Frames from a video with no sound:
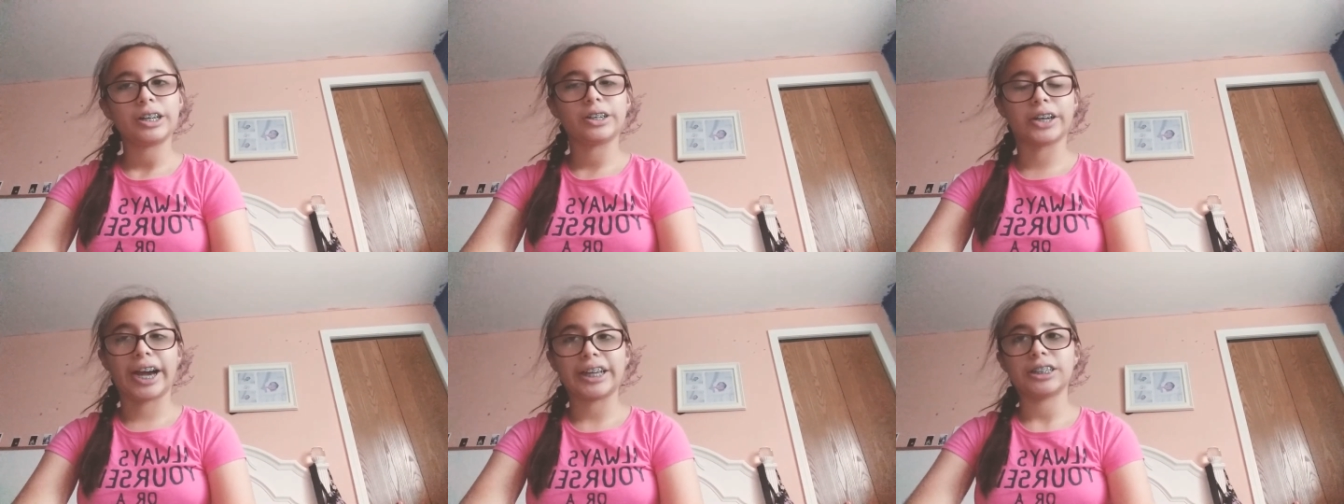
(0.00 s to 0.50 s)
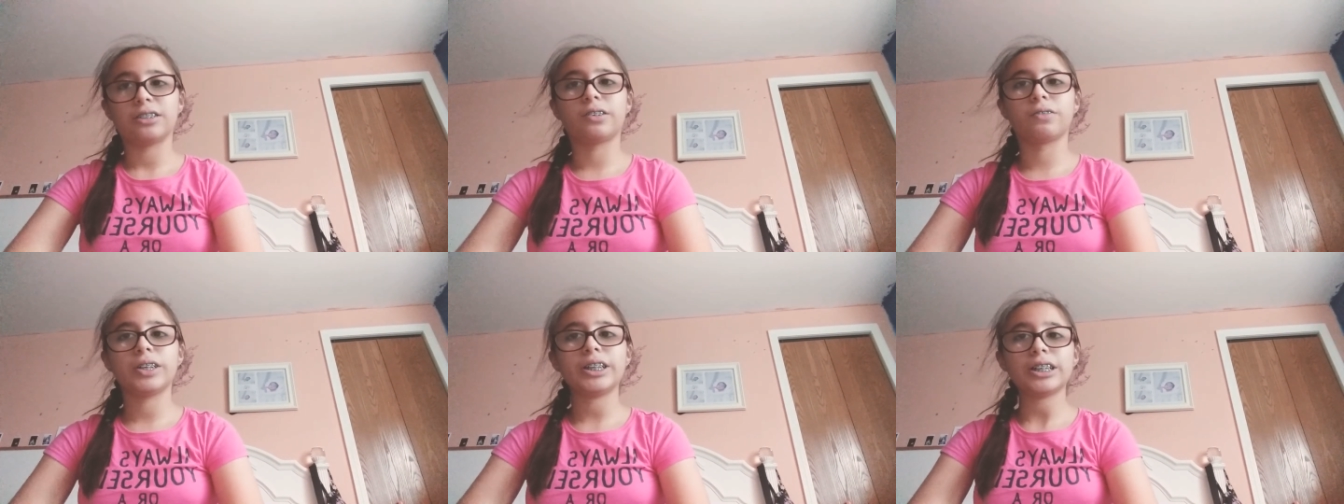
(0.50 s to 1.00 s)
You guys seem to
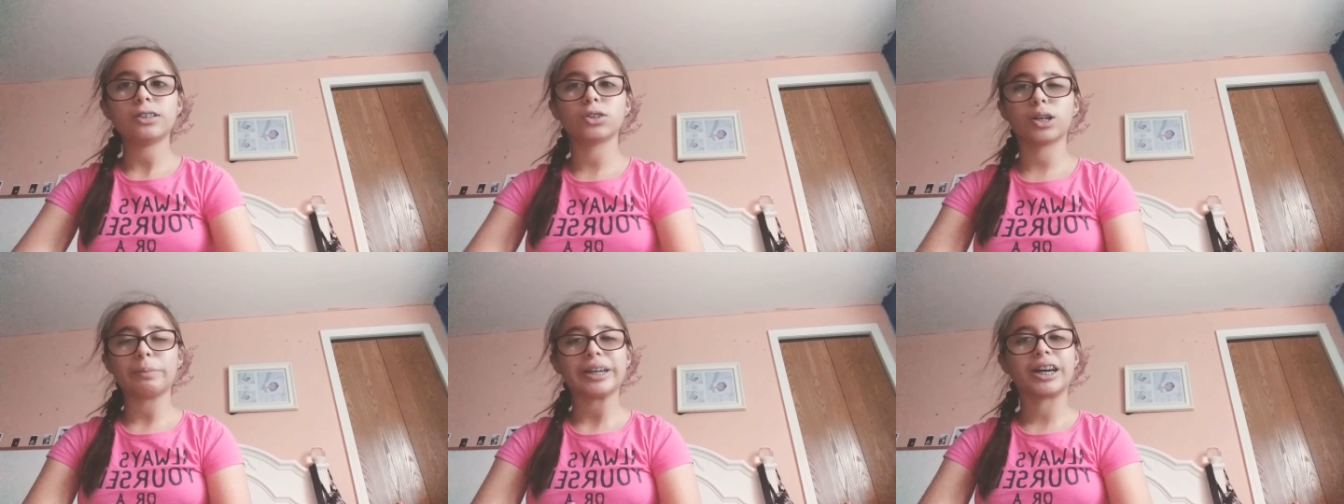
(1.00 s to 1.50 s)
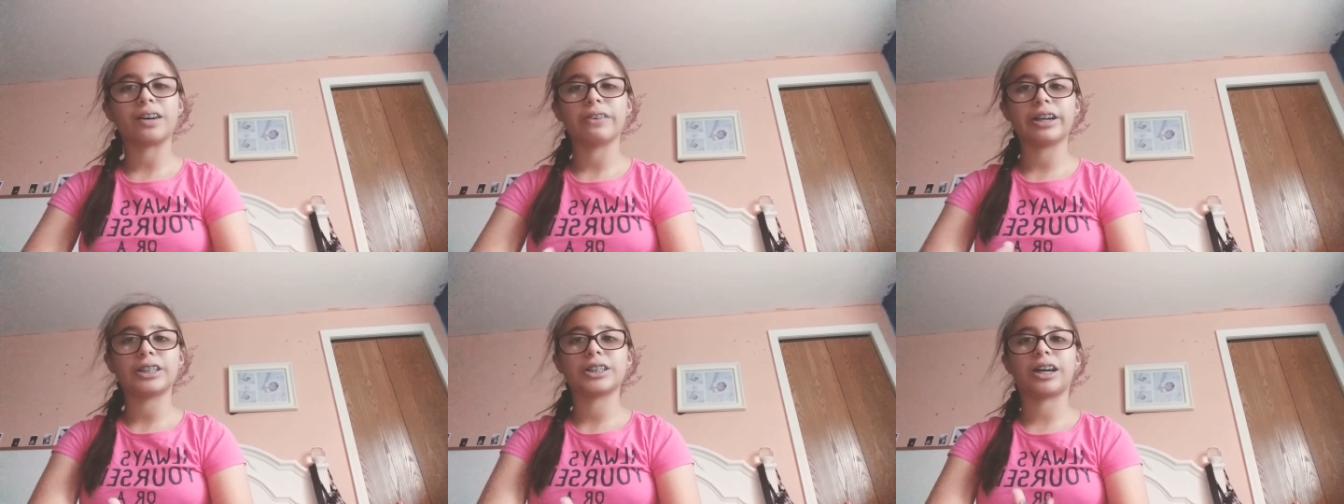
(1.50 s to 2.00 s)
really enjoy my
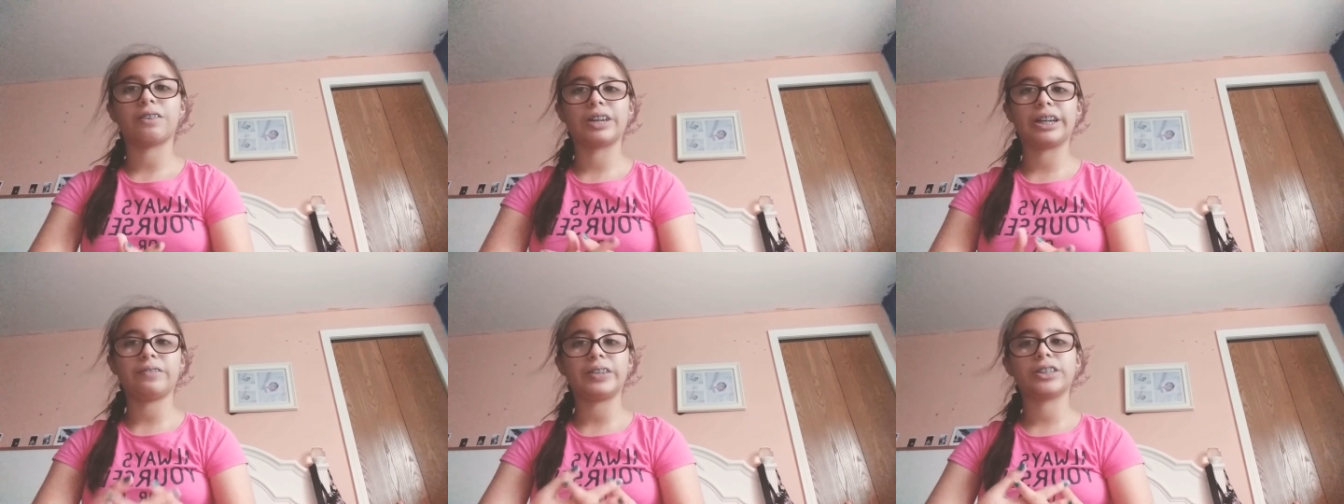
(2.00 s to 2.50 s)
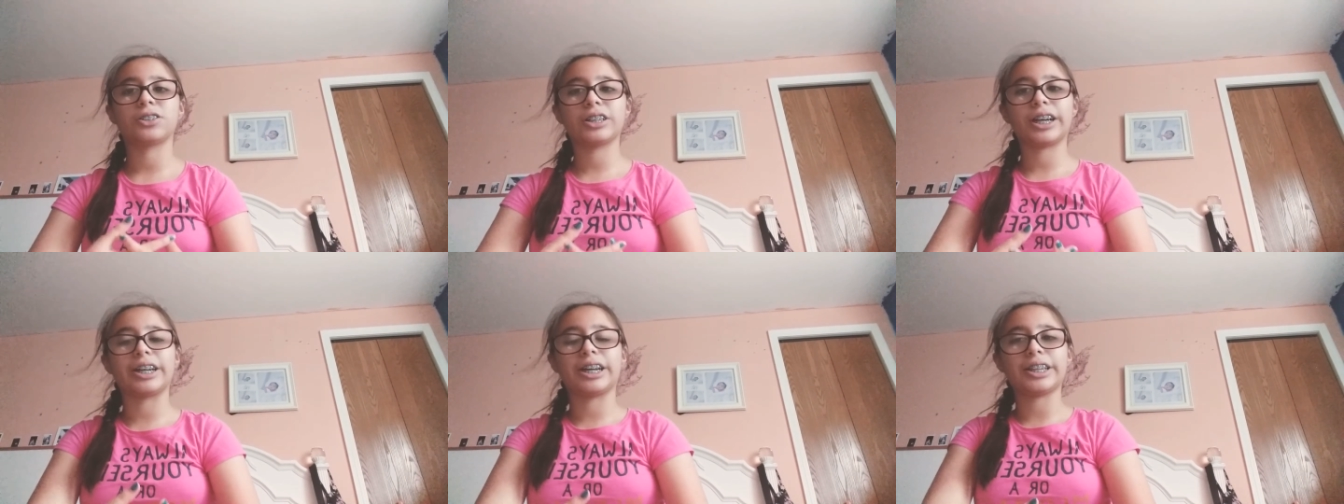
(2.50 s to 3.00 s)
cover, so I'm going to be
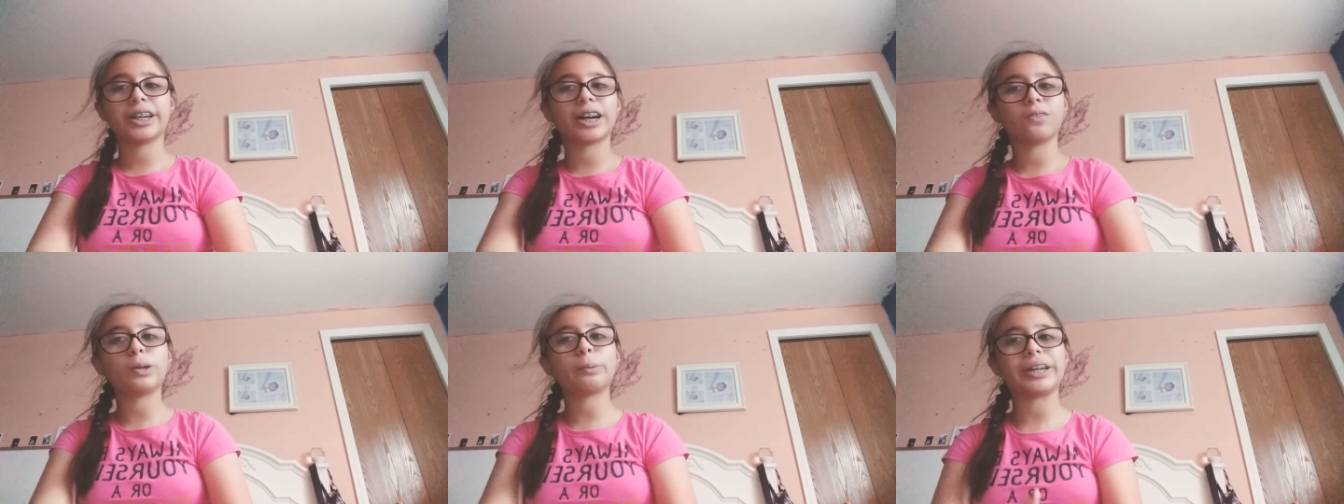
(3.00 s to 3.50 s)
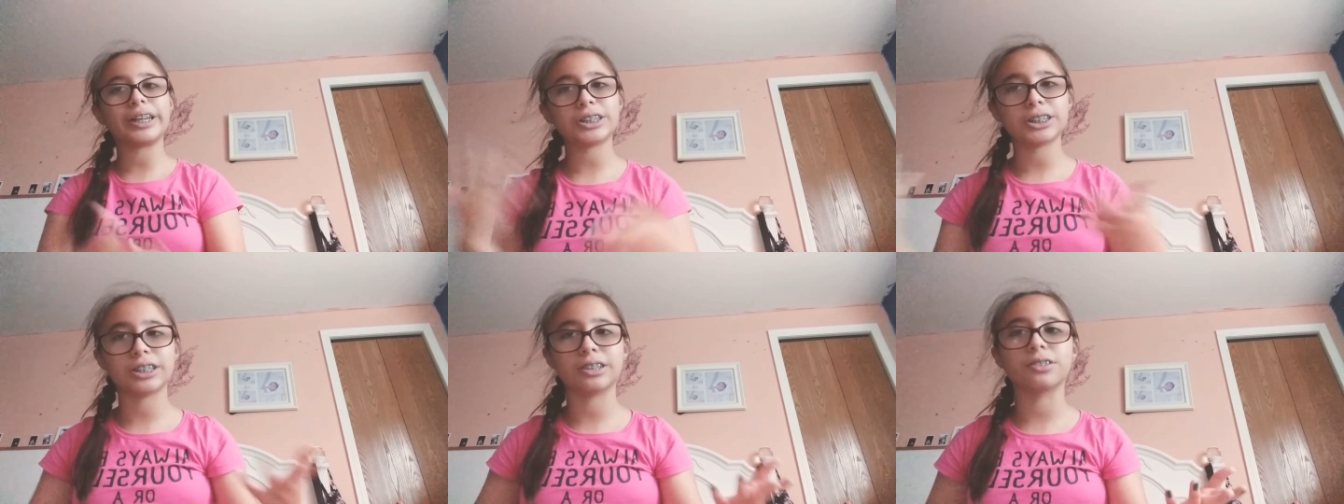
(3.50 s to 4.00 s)
doing another cover pretty
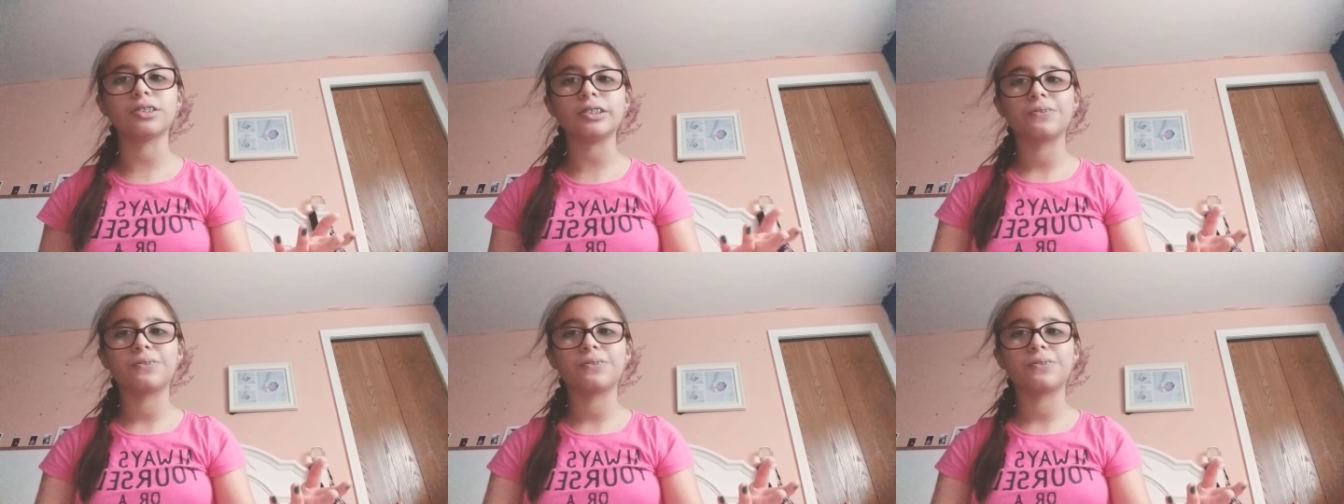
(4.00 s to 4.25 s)
soon.